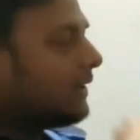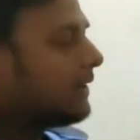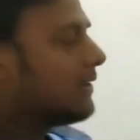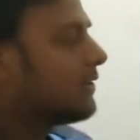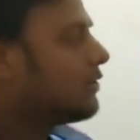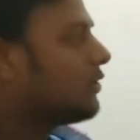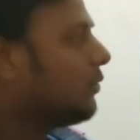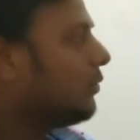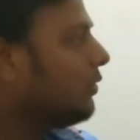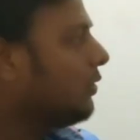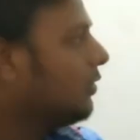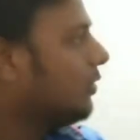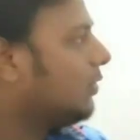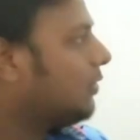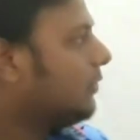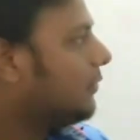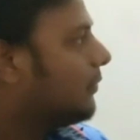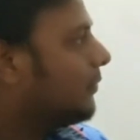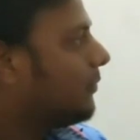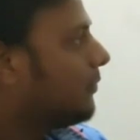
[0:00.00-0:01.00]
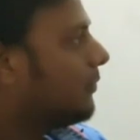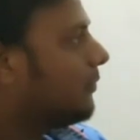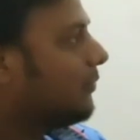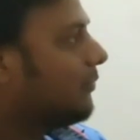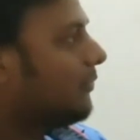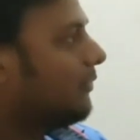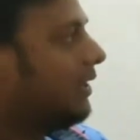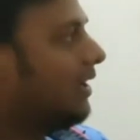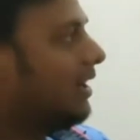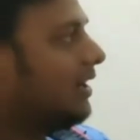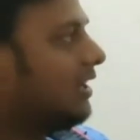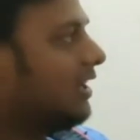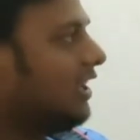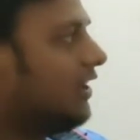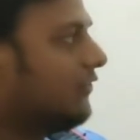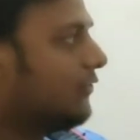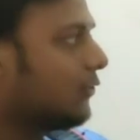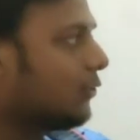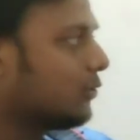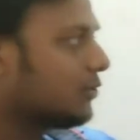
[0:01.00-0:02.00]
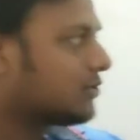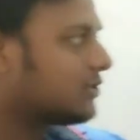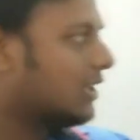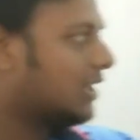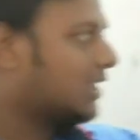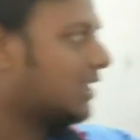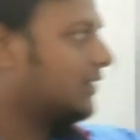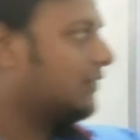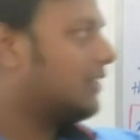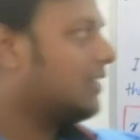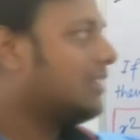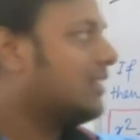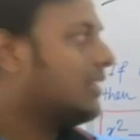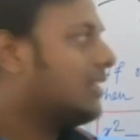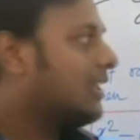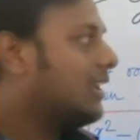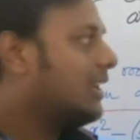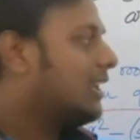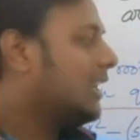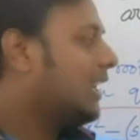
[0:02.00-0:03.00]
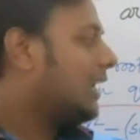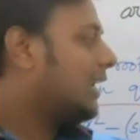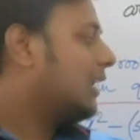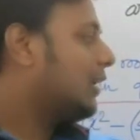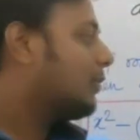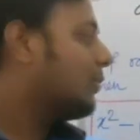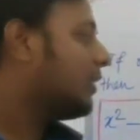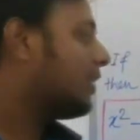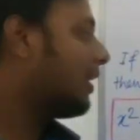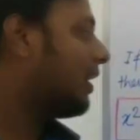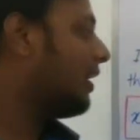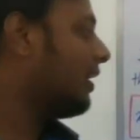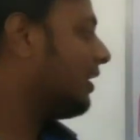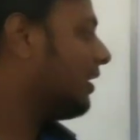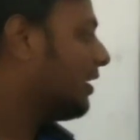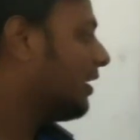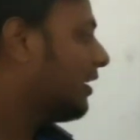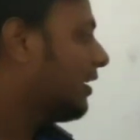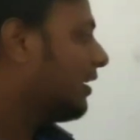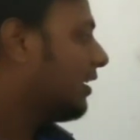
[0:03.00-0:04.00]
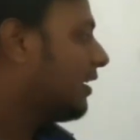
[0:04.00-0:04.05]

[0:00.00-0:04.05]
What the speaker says: so we know that if roots are given, then directly we can